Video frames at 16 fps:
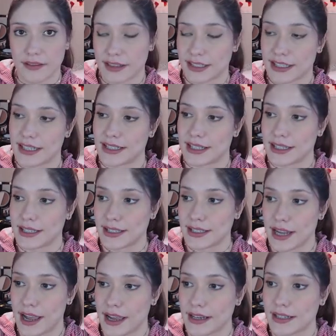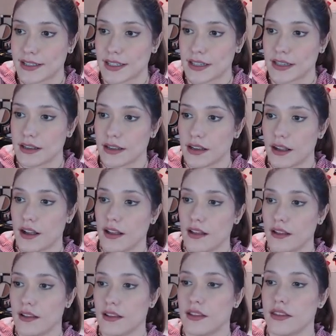says this text,
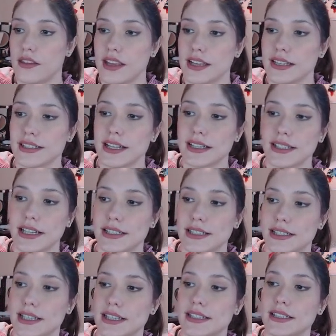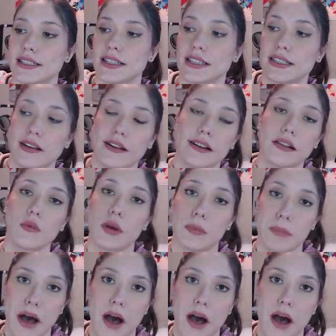this that says this is the title will pop